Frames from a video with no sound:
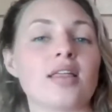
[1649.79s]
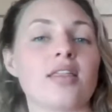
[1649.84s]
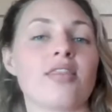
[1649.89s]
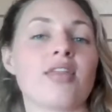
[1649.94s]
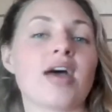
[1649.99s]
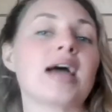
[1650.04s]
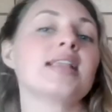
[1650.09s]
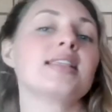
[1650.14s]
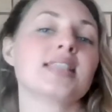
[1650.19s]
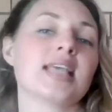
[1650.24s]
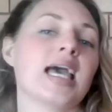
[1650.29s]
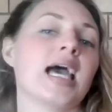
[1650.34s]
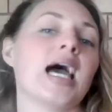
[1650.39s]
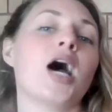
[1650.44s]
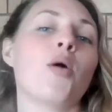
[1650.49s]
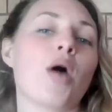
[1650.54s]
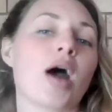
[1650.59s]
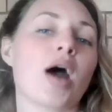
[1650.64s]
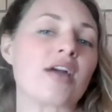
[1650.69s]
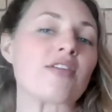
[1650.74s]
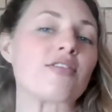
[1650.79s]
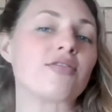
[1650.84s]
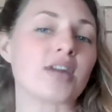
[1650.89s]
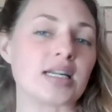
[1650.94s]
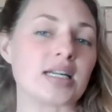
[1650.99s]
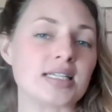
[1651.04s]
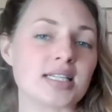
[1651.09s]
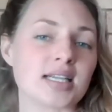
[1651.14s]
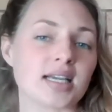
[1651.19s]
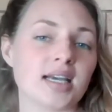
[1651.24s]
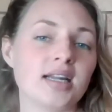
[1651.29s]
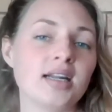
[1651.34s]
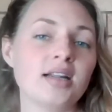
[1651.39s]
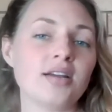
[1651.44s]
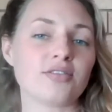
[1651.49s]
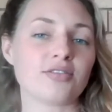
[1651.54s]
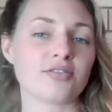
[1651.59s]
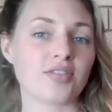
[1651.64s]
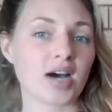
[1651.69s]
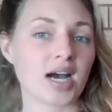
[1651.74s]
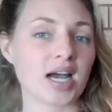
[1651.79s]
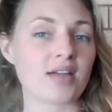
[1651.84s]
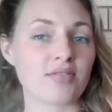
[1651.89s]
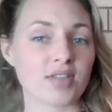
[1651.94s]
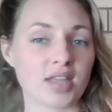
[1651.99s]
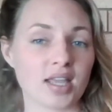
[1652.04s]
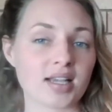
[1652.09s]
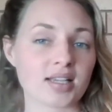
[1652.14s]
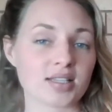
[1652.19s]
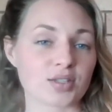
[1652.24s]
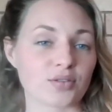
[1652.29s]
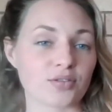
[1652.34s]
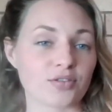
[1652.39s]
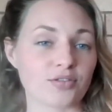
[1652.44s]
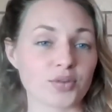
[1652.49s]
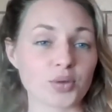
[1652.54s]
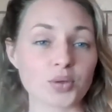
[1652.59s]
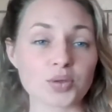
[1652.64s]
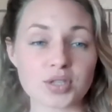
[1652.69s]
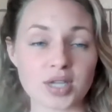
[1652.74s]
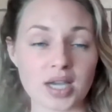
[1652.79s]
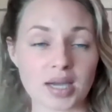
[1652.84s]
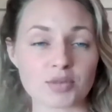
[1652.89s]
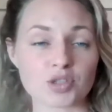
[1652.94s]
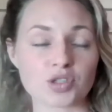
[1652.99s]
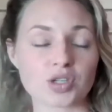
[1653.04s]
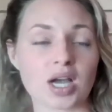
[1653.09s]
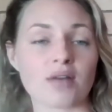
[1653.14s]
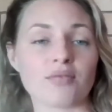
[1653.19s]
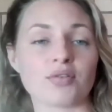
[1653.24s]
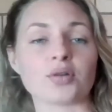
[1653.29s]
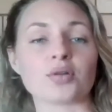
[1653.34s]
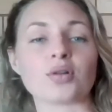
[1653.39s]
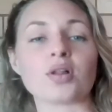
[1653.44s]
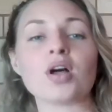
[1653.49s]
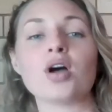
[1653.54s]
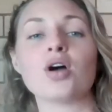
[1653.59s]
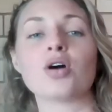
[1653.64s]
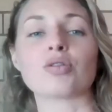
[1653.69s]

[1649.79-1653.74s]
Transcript: that's how I funded 5 years of full-time travel,